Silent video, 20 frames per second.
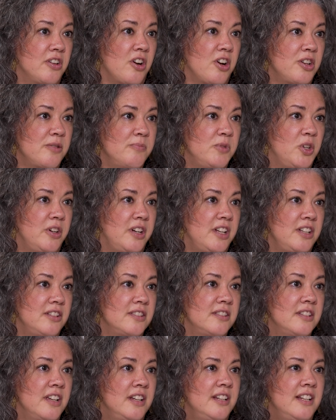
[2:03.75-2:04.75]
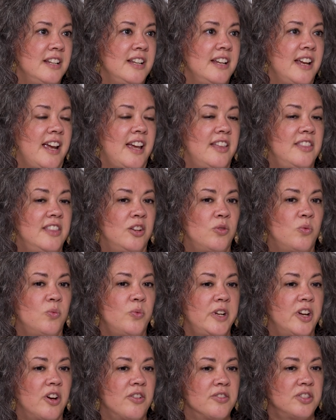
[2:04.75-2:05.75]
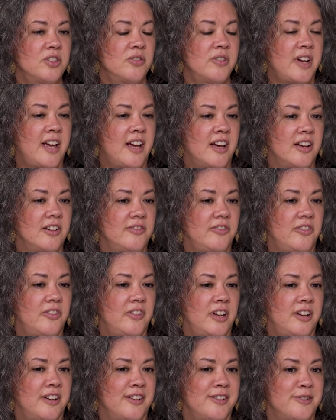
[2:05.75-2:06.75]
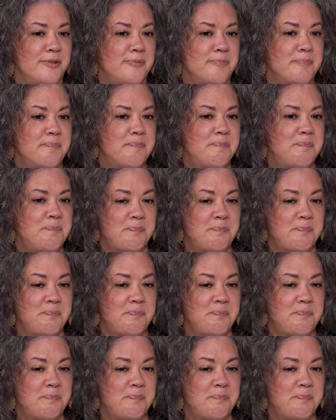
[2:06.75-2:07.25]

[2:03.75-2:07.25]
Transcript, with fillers: in our communities. And then we also have um,